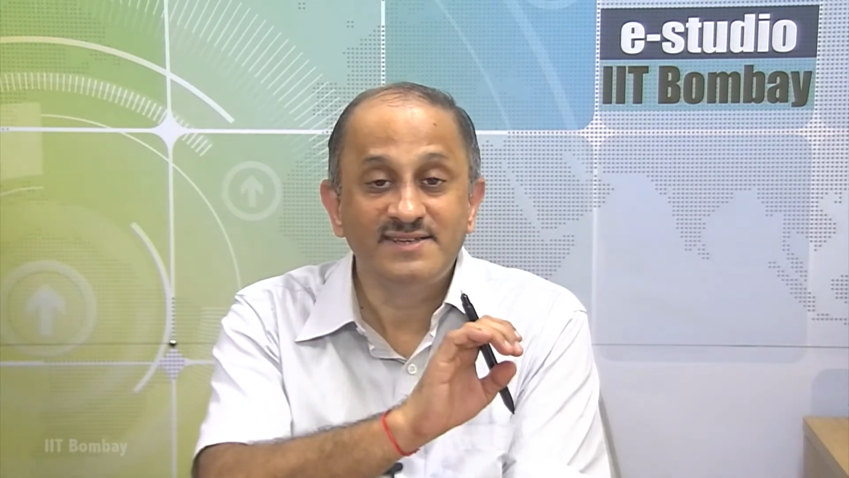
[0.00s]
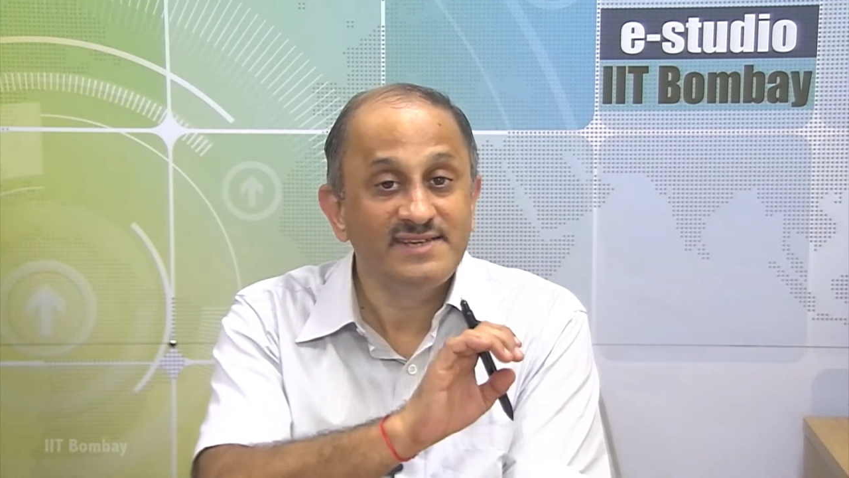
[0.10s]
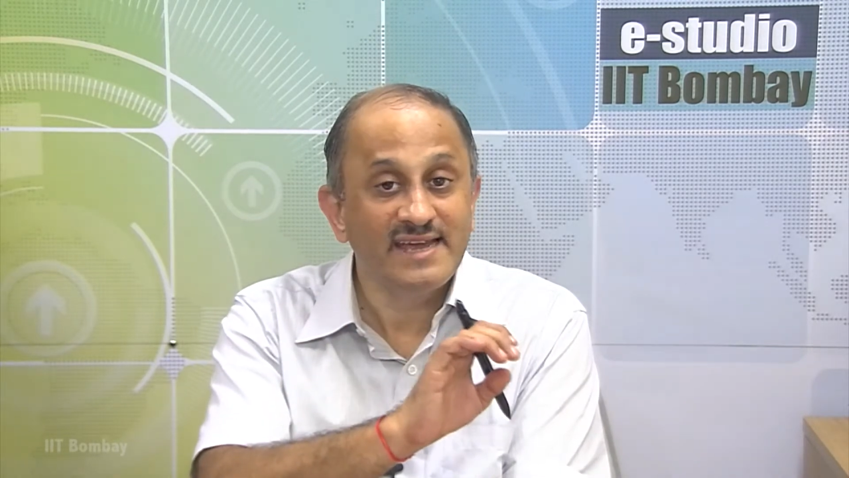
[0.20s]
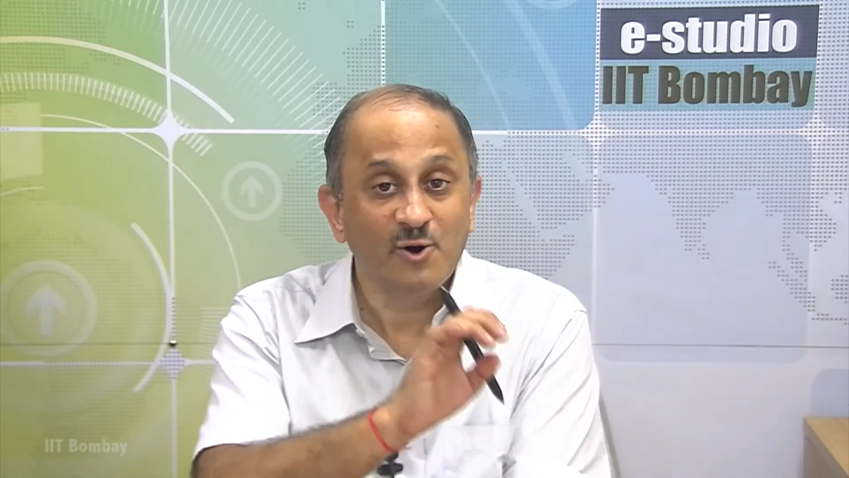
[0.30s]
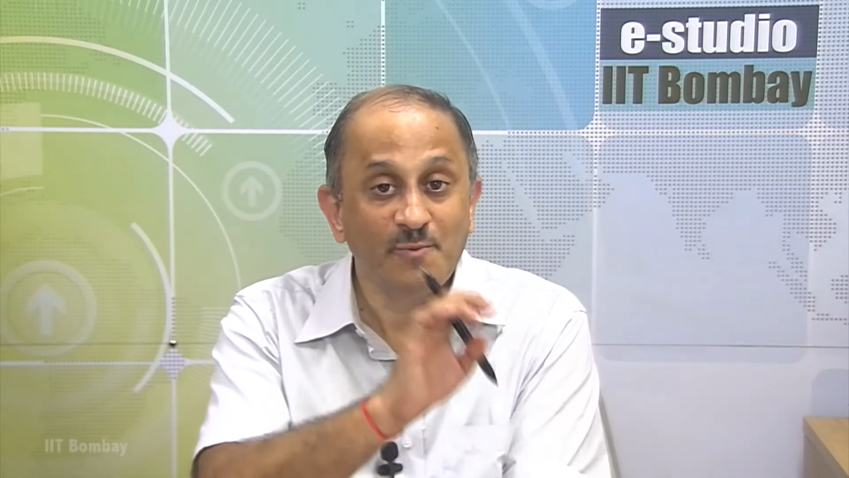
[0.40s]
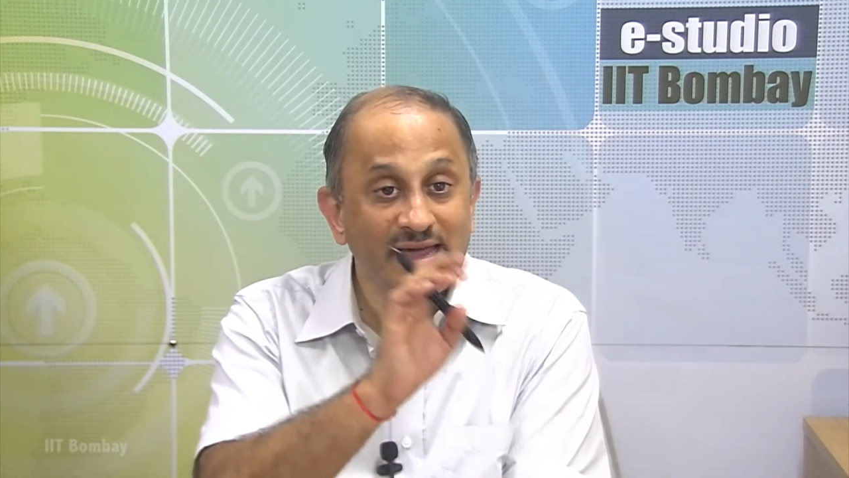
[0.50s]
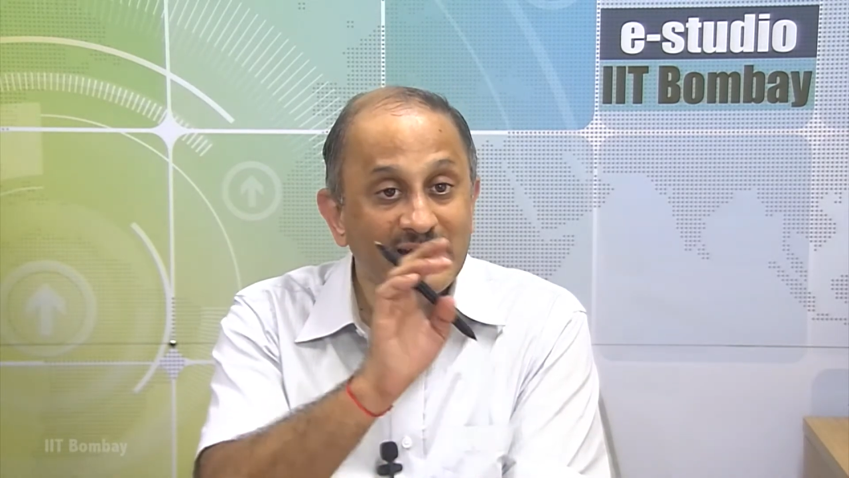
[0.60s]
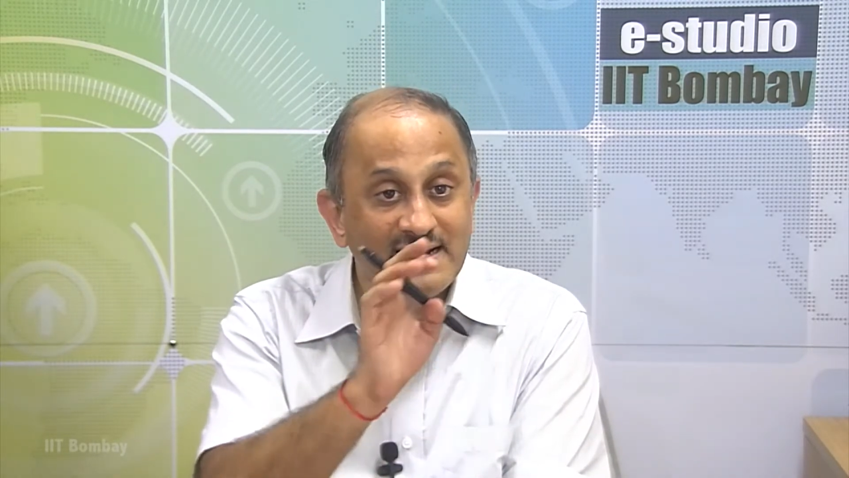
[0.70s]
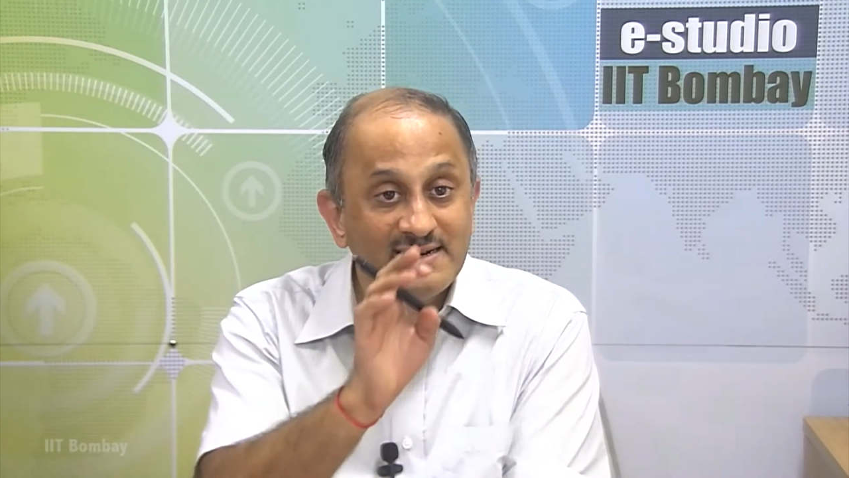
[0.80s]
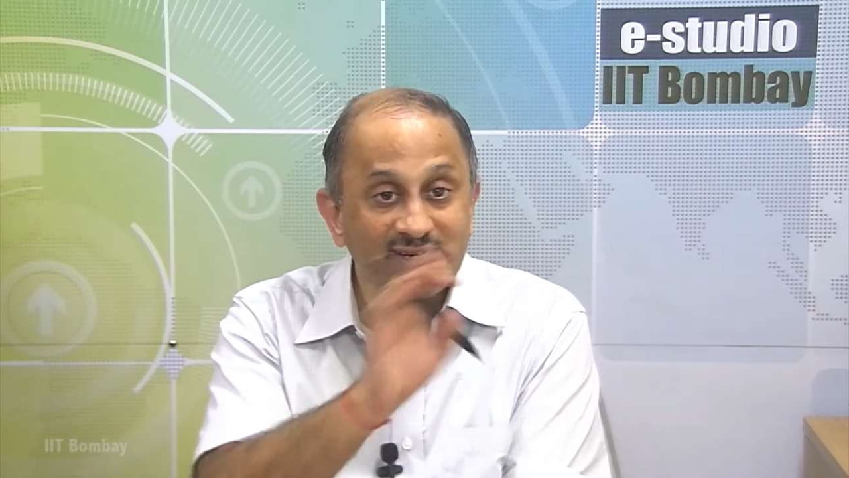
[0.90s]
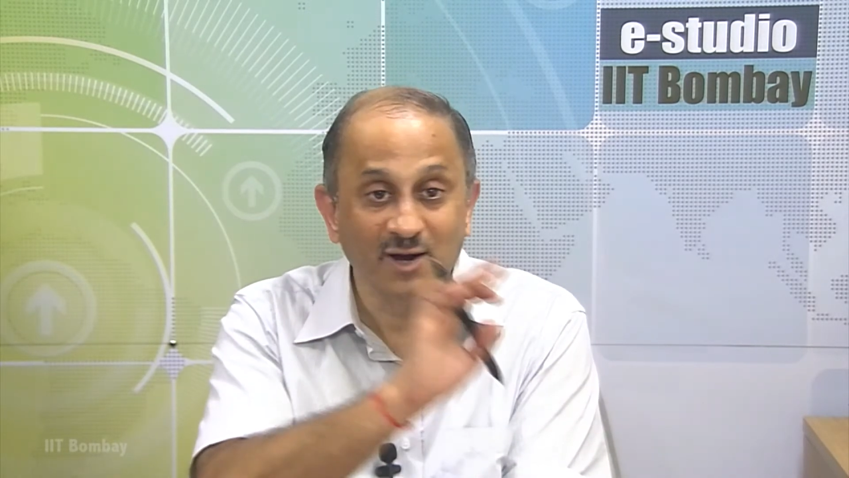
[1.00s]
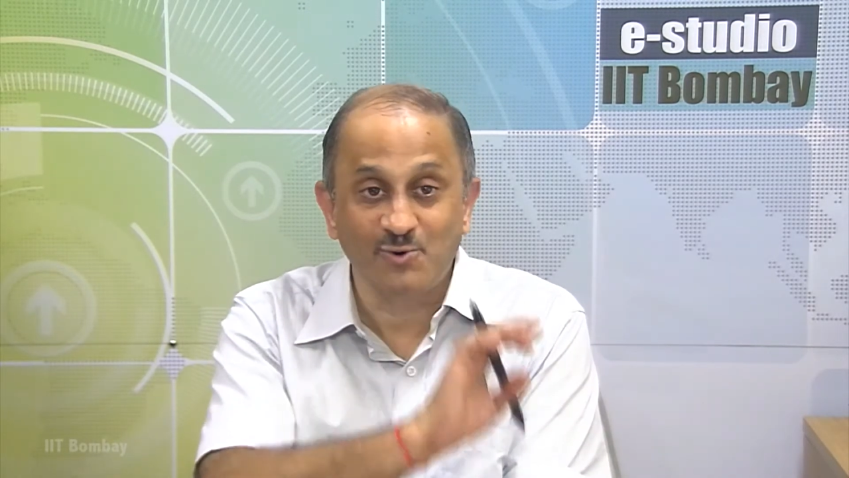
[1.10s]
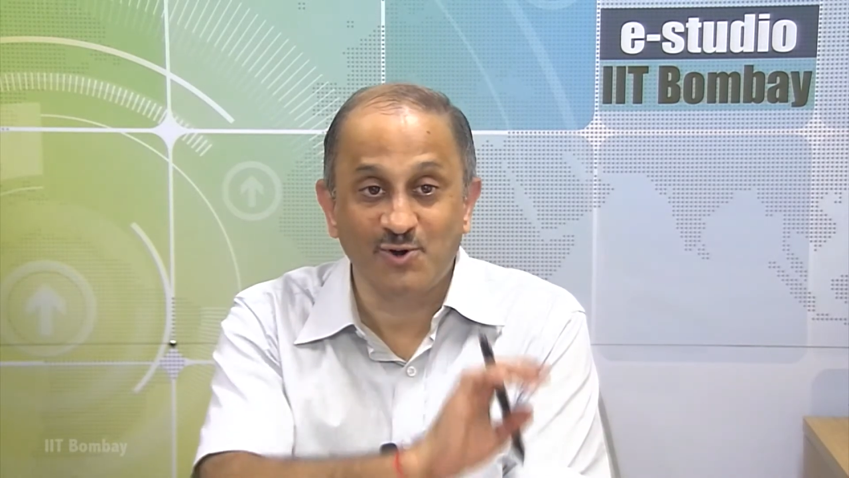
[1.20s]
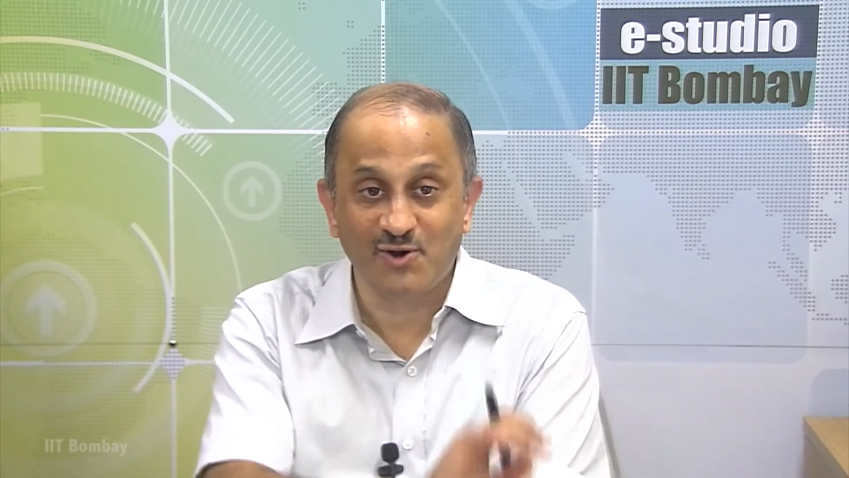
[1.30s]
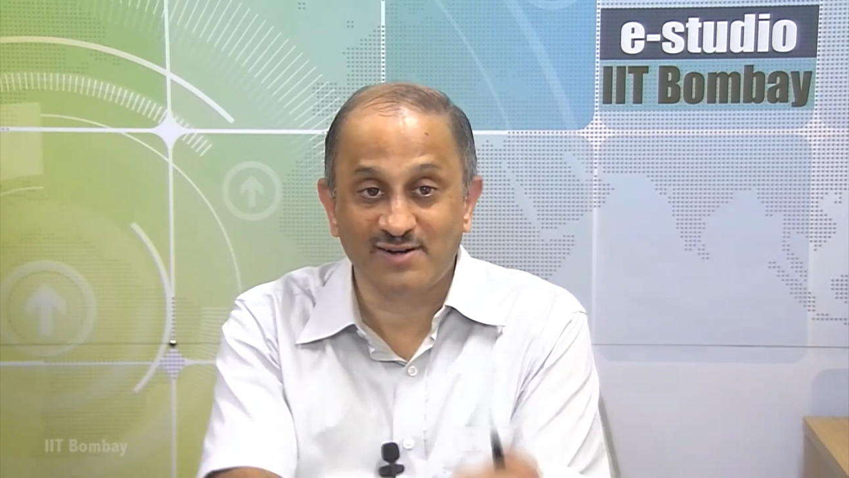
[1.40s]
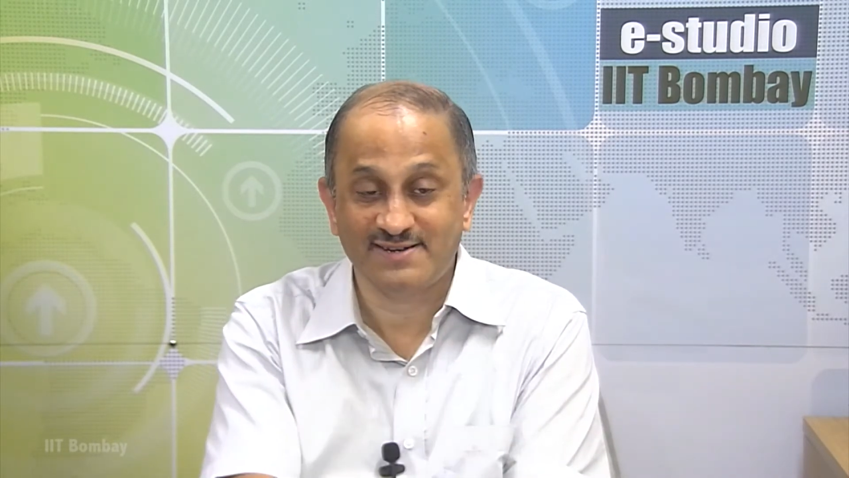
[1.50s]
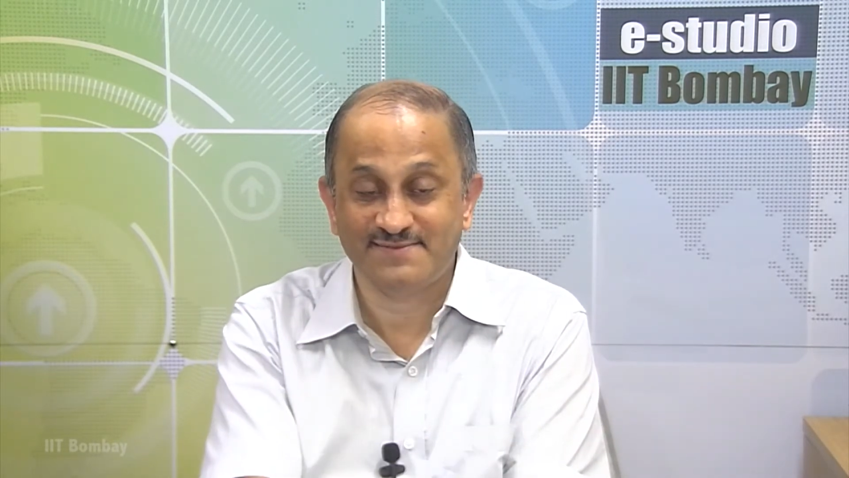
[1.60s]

j omega tau naught.